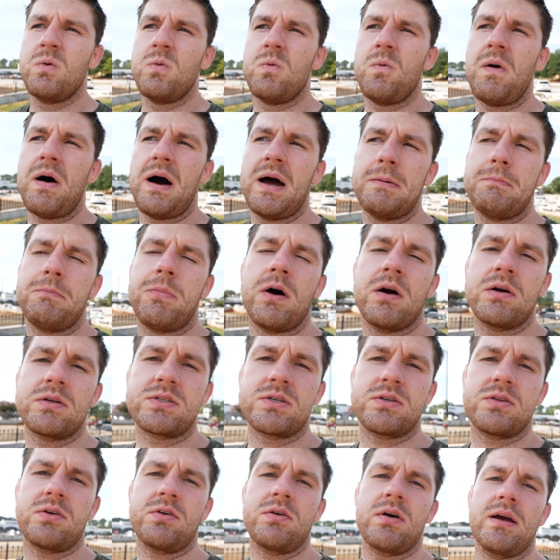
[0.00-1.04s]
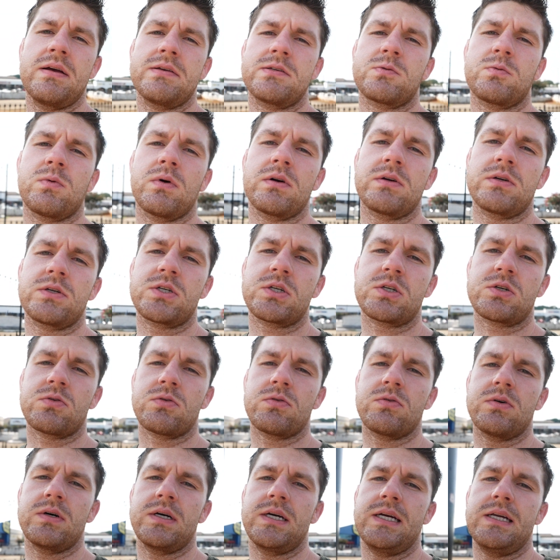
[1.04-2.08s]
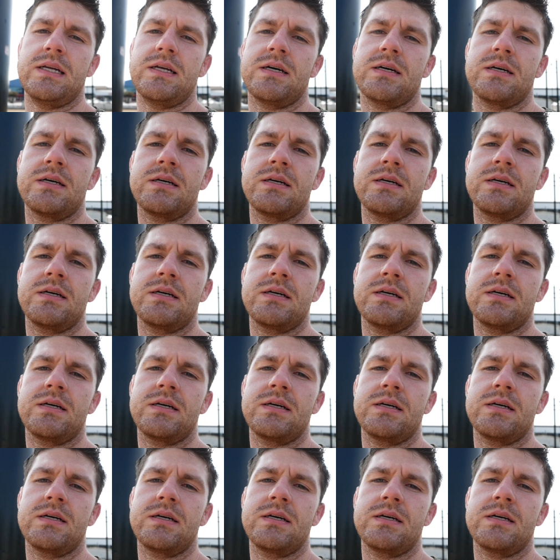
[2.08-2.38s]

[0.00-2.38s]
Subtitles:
why parts of the graves were destroyed.